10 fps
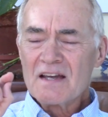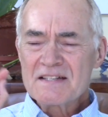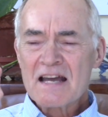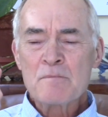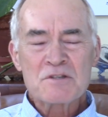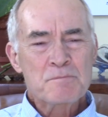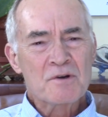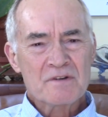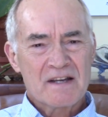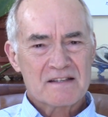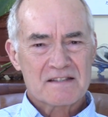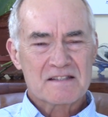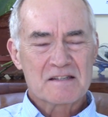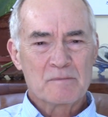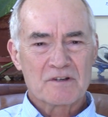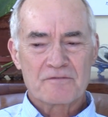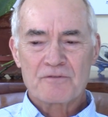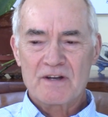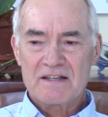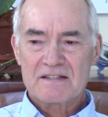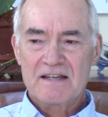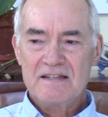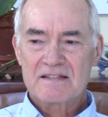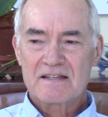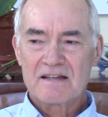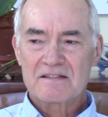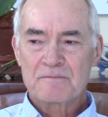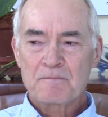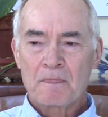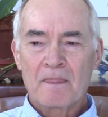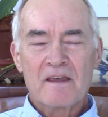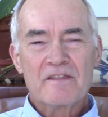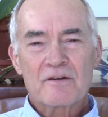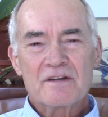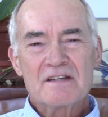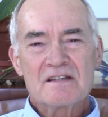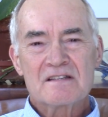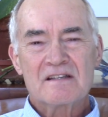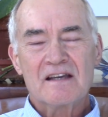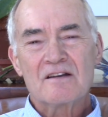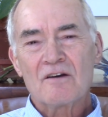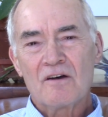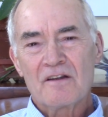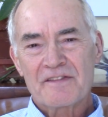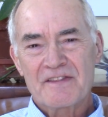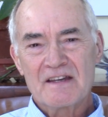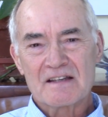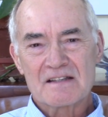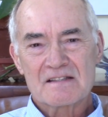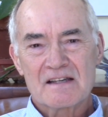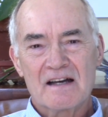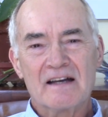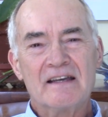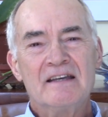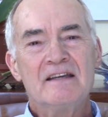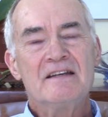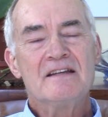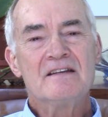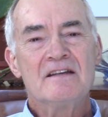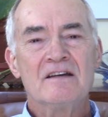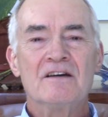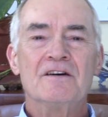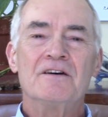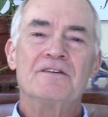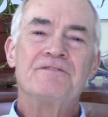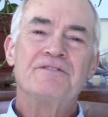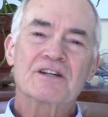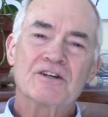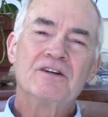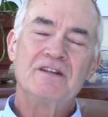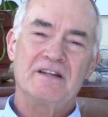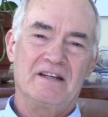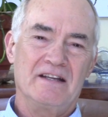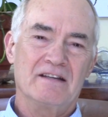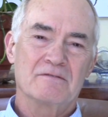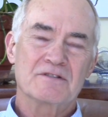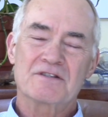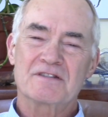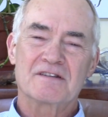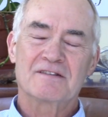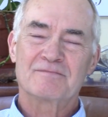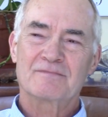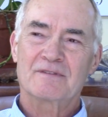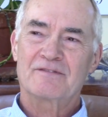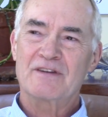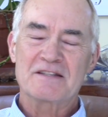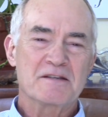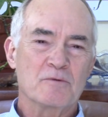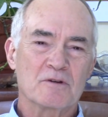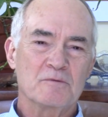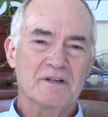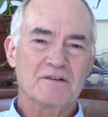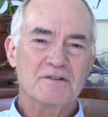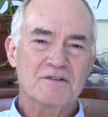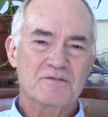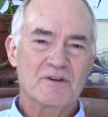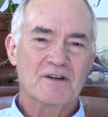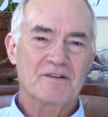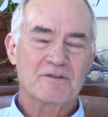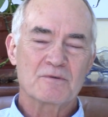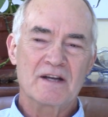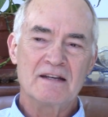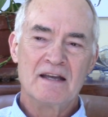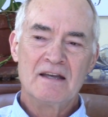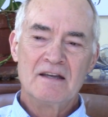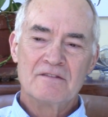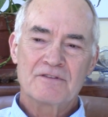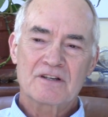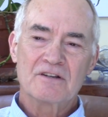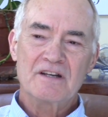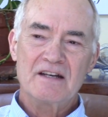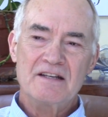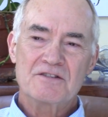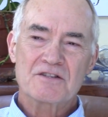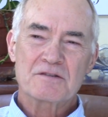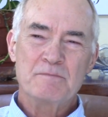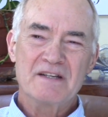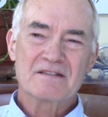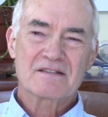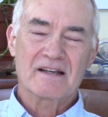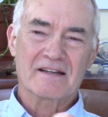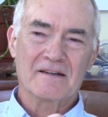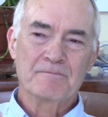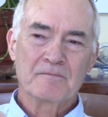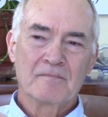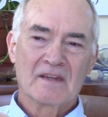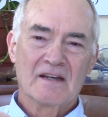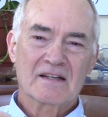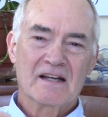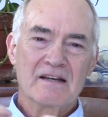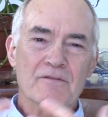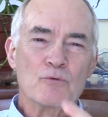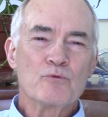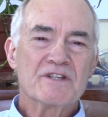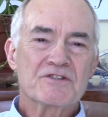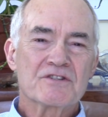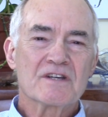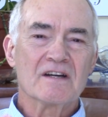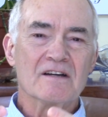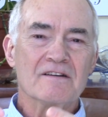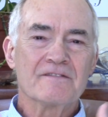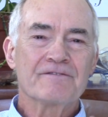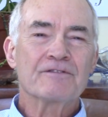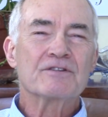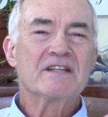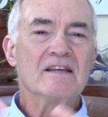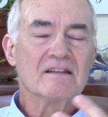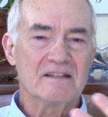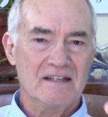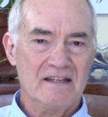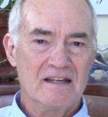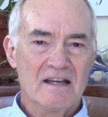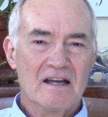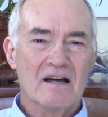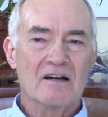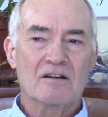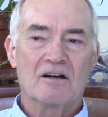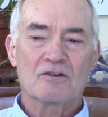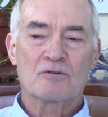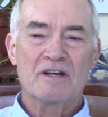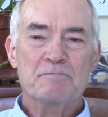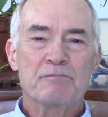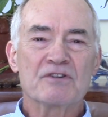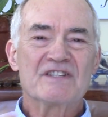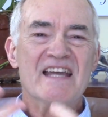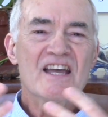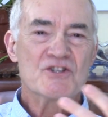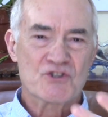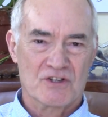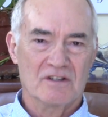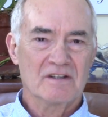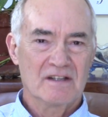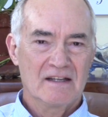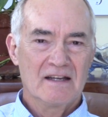Thomas Merton has a similar phrase. He says, there is in all things a hidden fecundity, which is a fancy word we don't use very often, right? Fecundity just means like a kind of a rich fertility, a great potential.